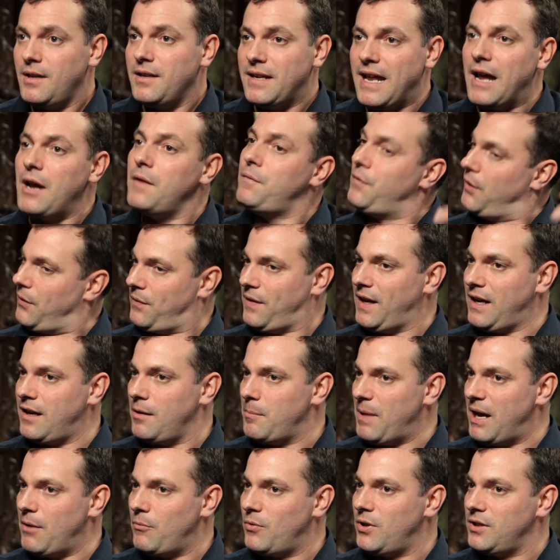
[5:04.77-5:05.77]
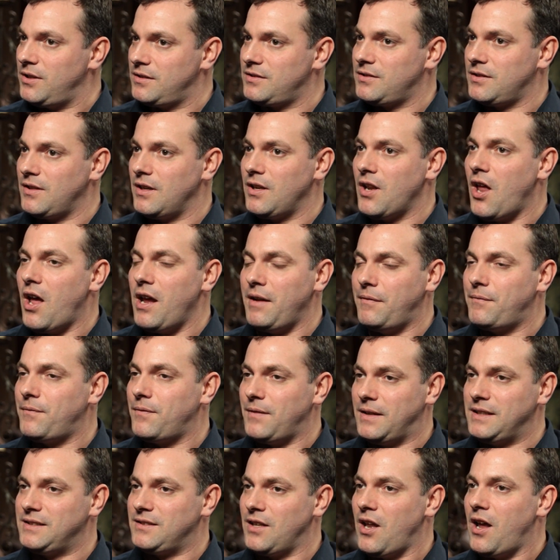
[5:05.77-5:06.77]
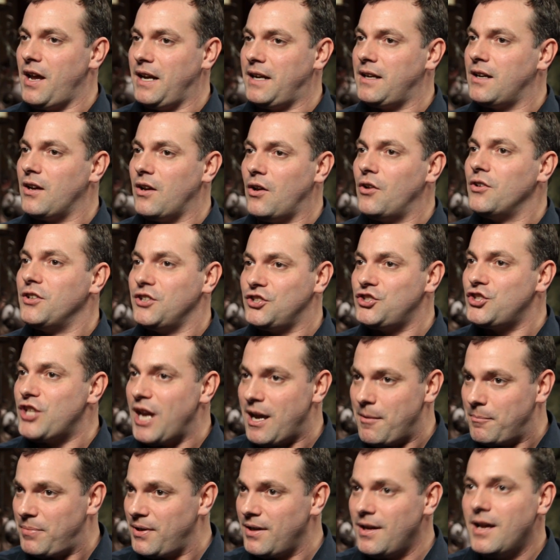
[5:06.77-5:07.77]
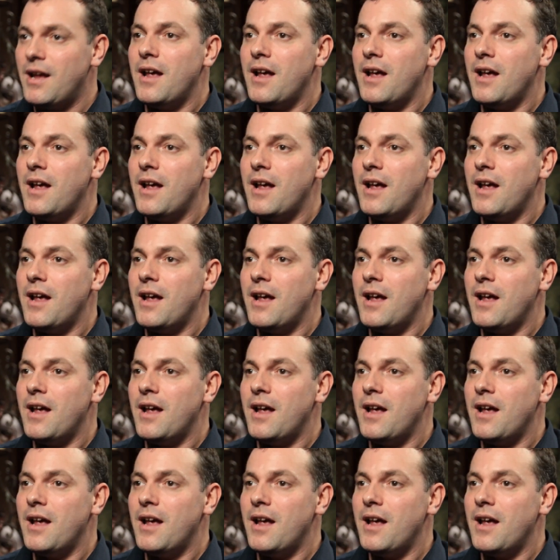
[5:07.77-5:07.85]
Now, if you think about what life is like on a ship,